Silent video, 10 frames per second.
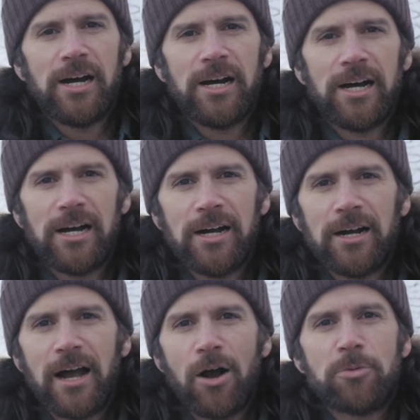
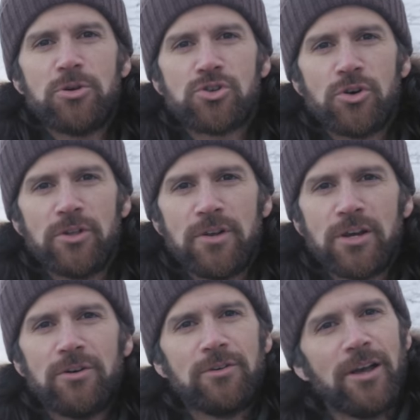uh, I hope you enjoyed the
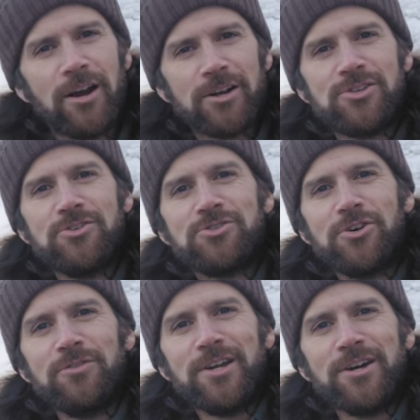video. Eric, did you
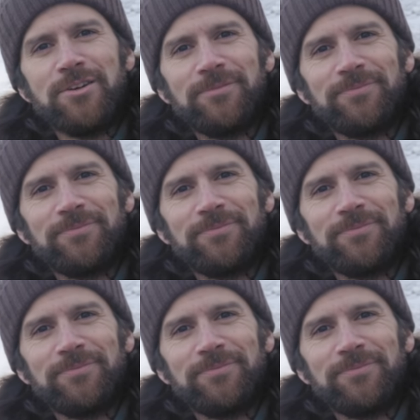enjoy the video?